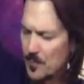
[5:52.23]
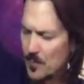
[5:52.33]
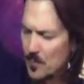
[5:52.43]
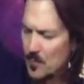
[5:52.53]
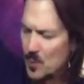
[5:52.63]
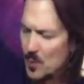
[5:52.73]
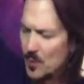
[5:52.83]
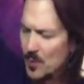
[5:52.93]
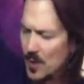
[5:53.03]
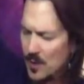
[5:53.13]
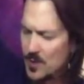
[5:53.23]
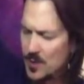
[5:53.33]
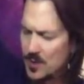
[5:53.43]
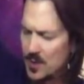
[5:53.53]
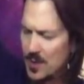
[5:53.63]
beautiful
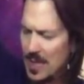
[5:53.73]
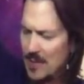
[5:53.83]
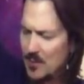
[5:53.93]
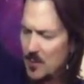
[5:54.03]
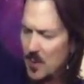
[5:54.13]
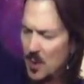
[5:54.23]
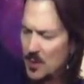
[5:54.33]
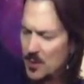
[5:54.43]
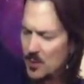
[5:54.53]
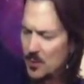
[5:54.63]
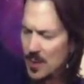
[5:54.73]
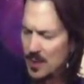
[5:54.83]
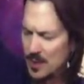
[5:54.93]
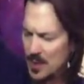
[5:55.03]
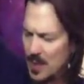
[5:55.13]
energies that you have upon you
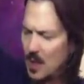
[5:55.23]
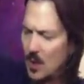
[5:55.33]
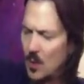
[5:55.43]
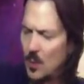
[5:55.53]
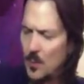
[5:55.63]
right now.